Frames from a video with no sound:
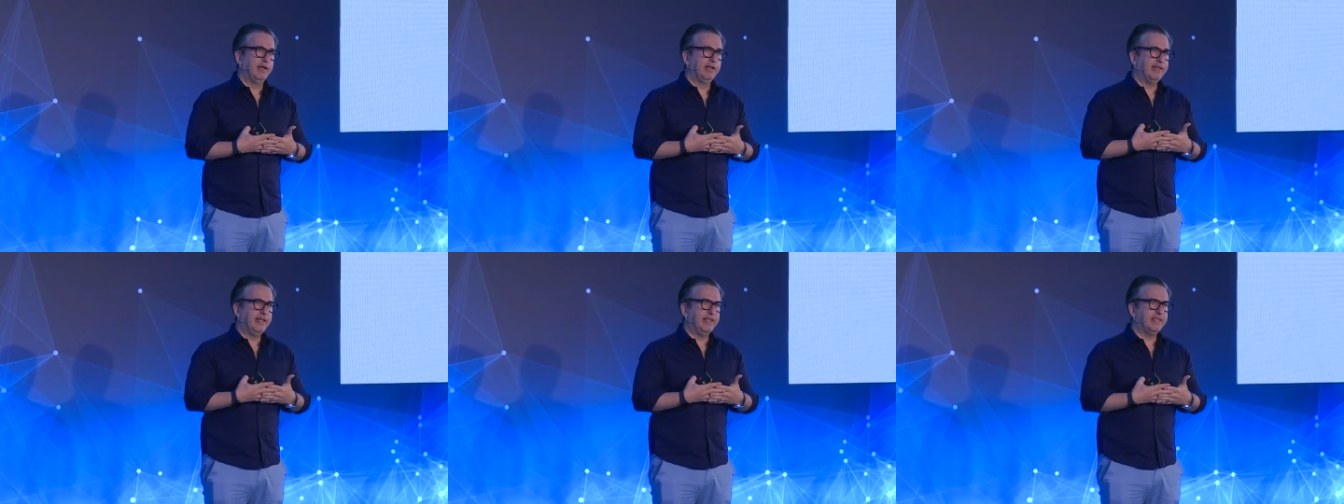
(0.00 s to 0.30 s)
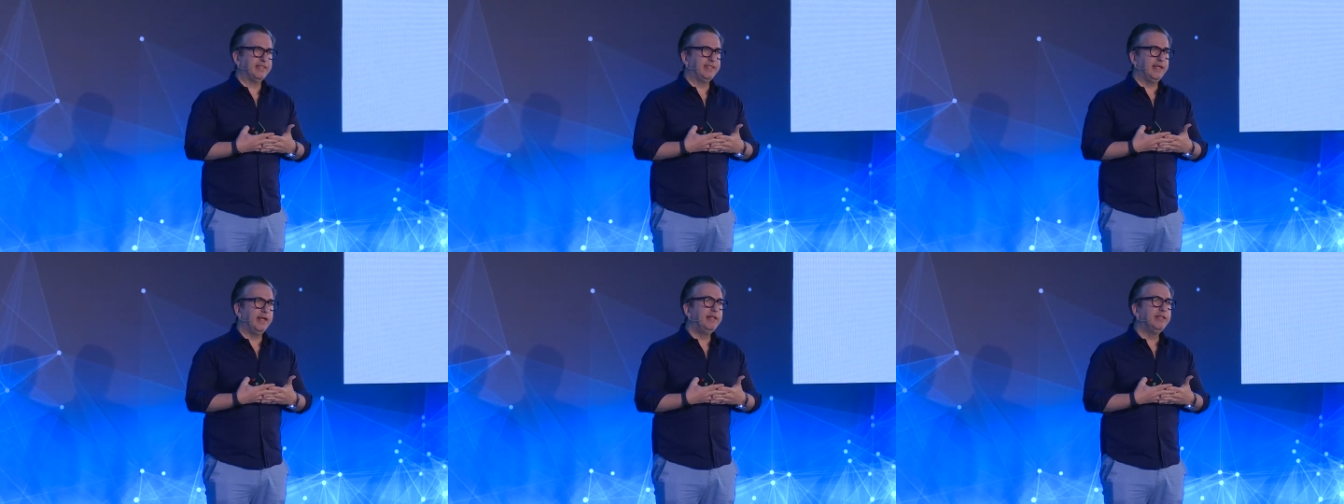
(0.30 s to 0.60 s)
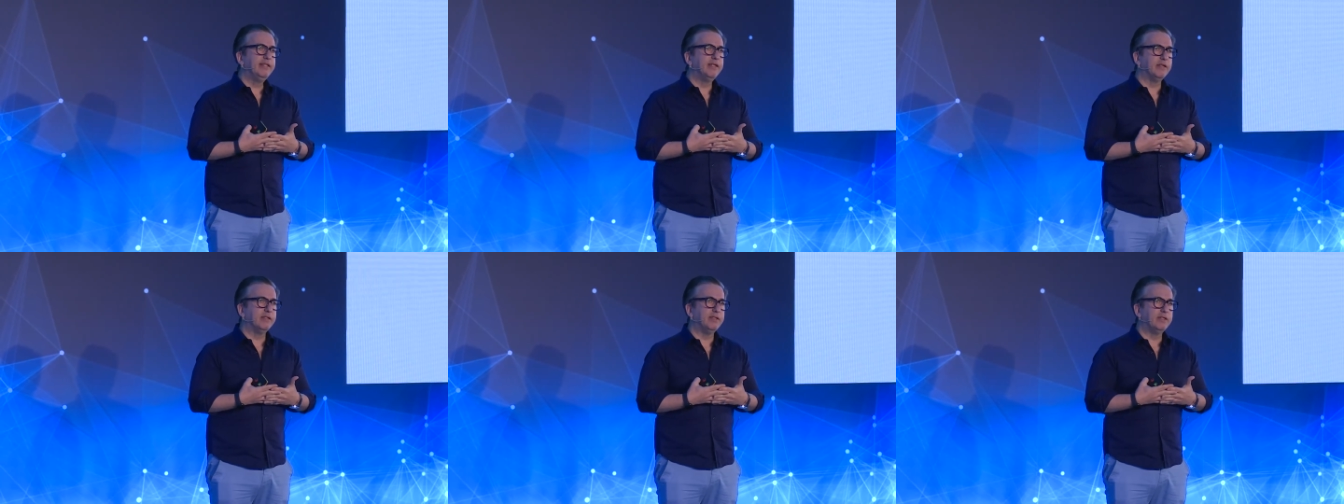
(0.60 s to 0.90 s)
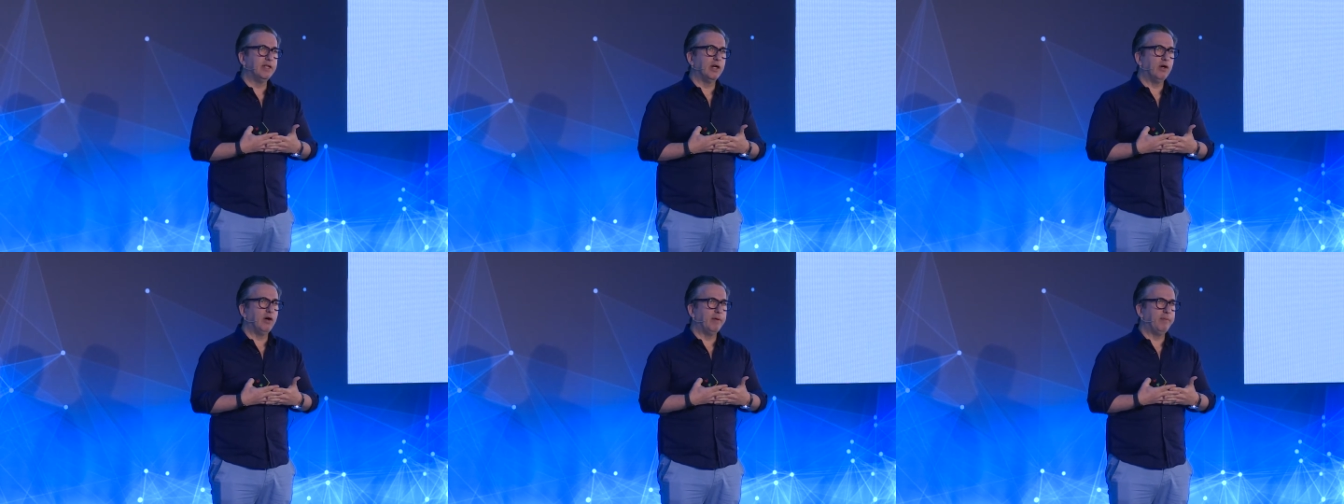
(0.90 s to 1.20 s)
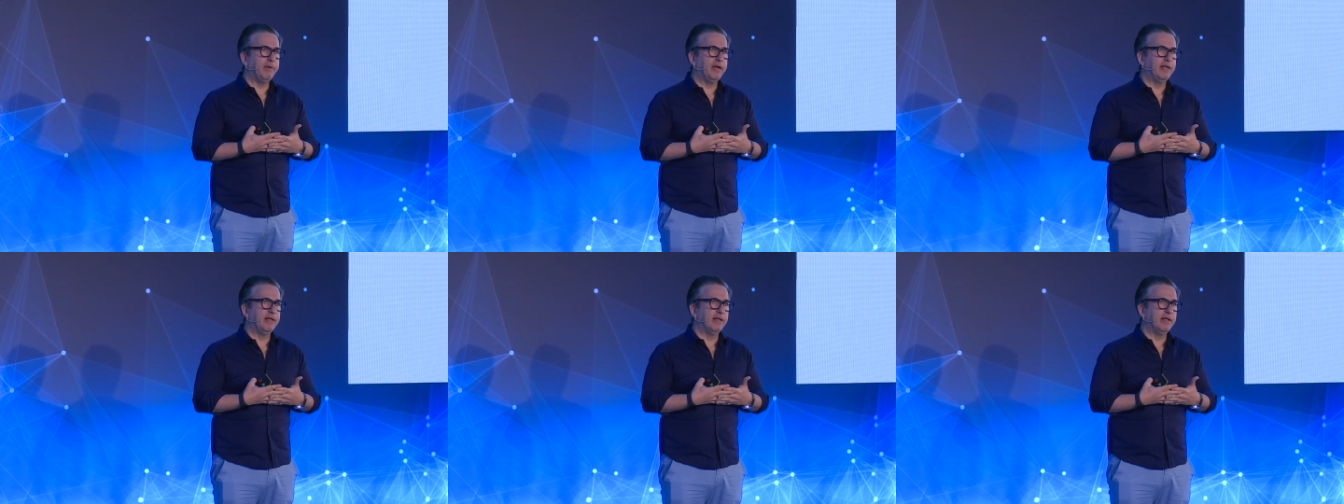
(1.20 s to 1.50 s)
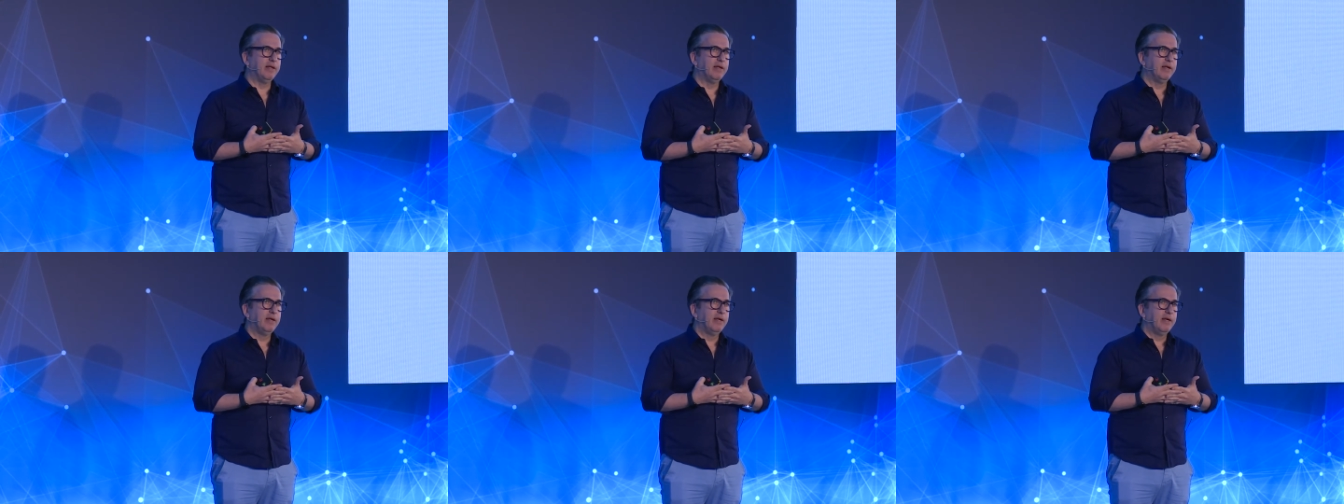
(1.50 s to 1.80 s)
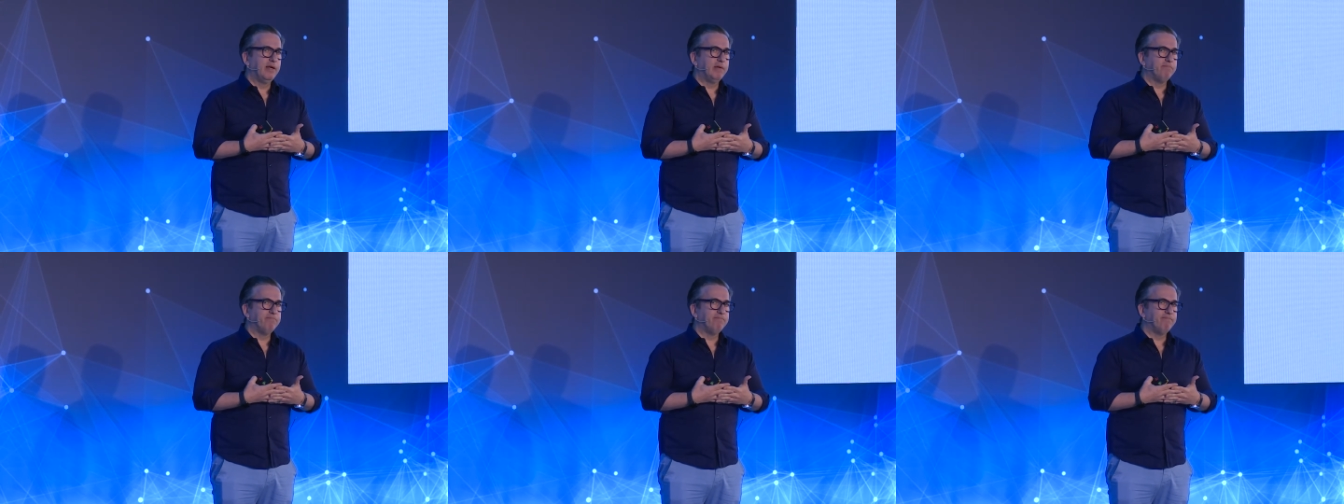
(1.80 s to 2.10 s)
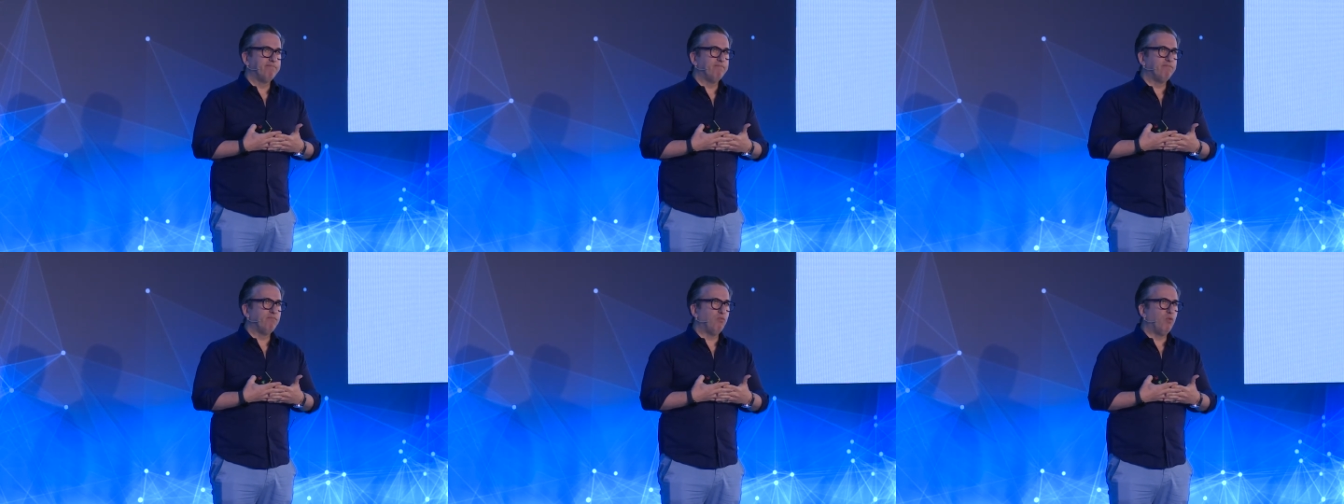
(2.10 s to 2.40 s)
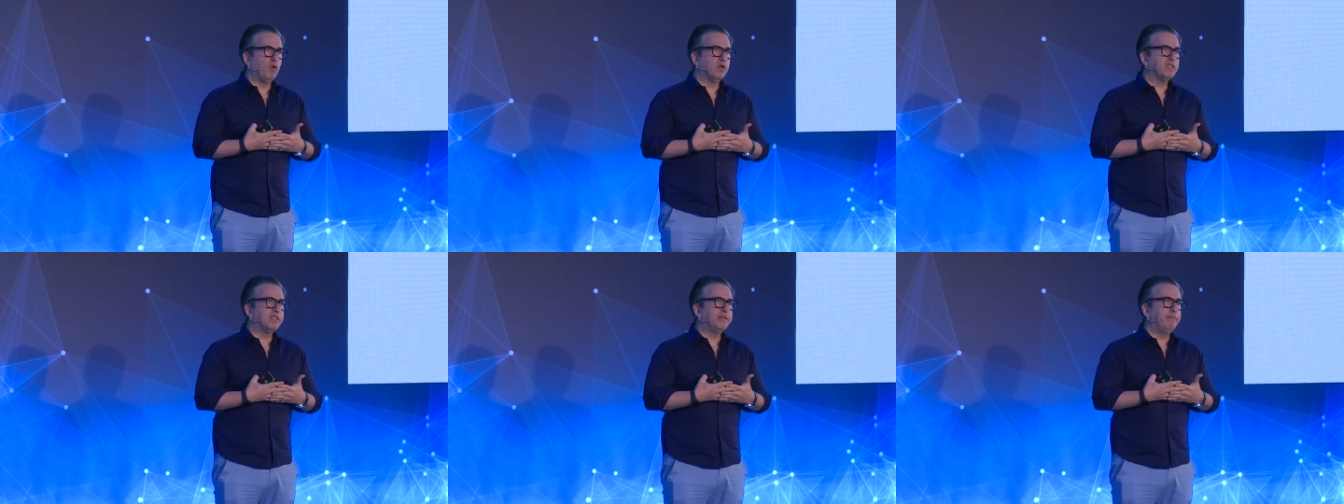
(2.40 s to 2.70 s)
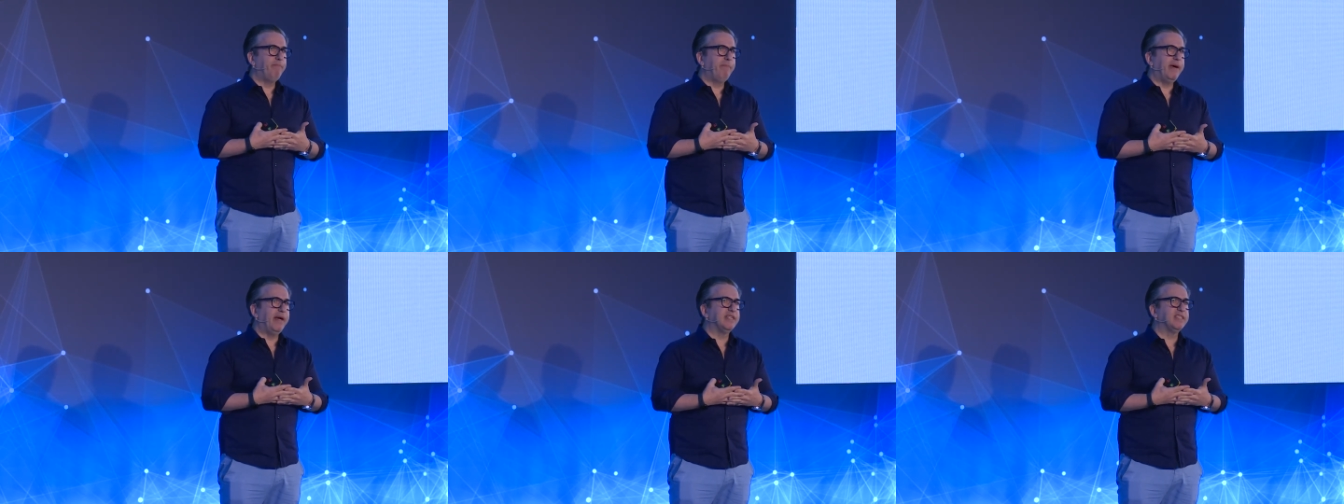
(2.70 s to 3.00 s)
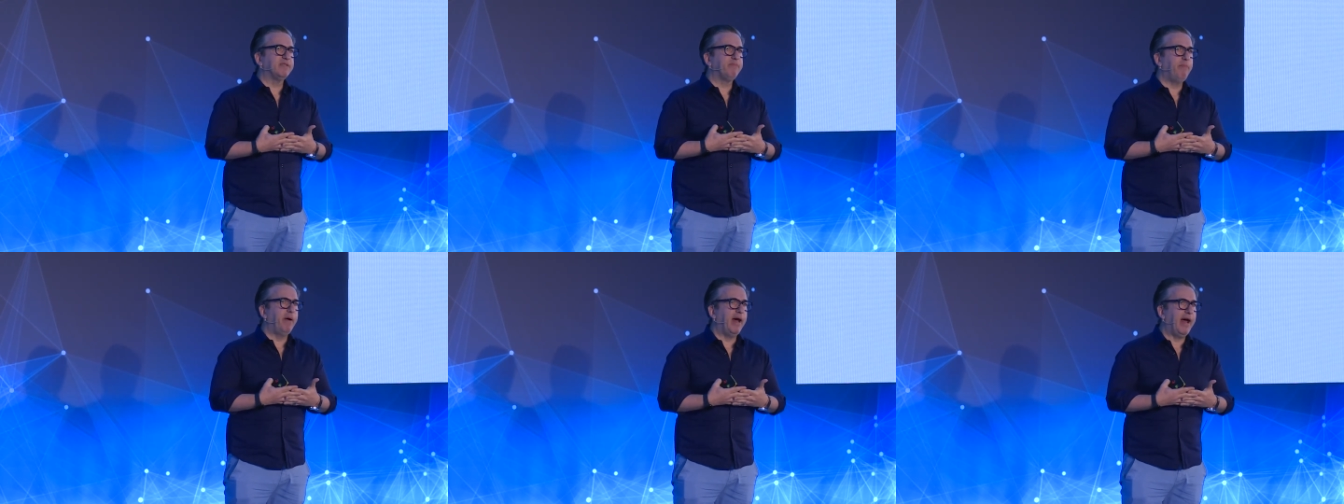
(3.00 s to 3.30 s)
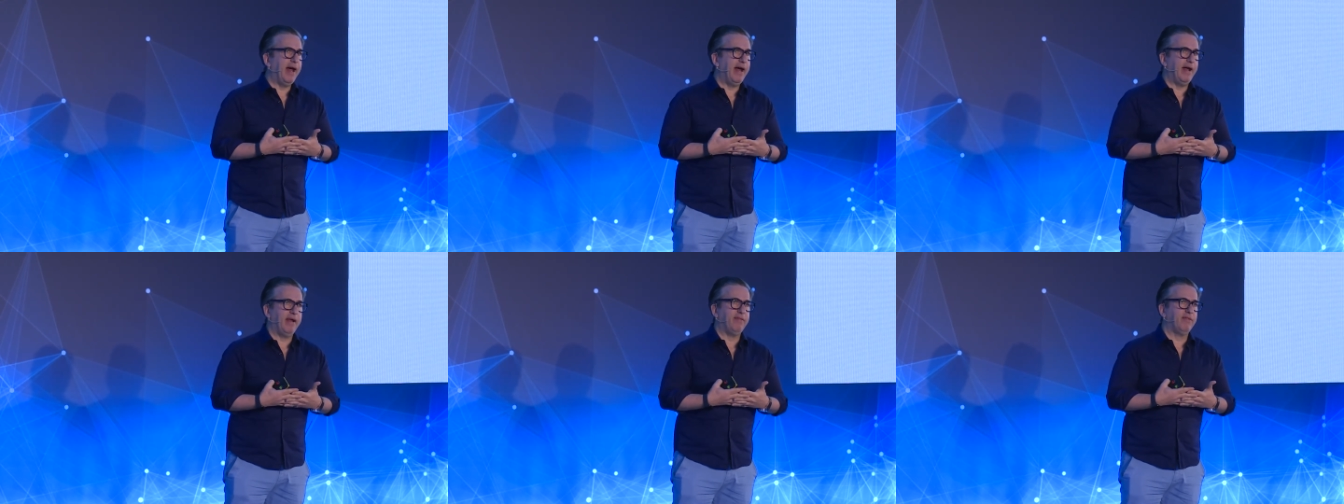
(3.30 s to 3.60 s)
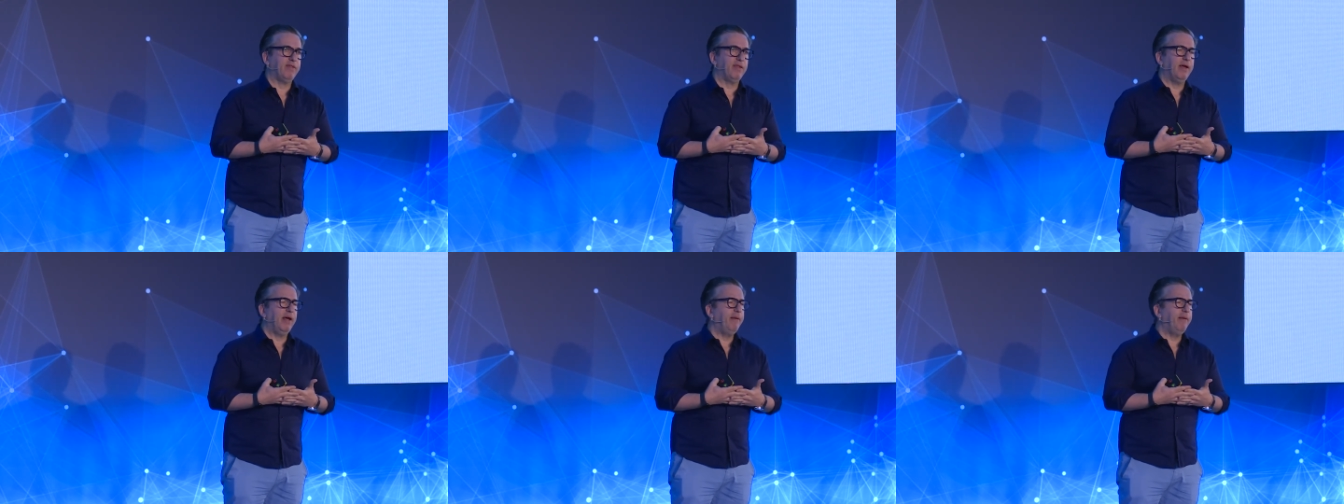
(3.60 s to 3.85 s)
They still don't know, I mean, what's the best path.